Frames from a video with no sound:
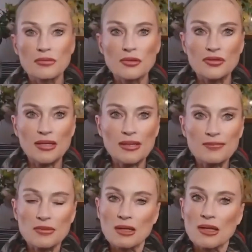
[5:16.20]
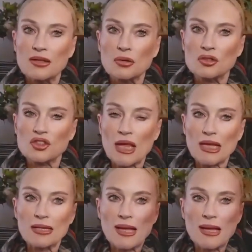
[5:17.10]
You see, you would
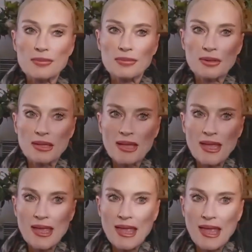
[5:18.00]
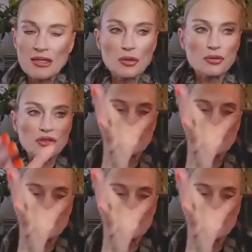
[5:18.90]
shake it up and you would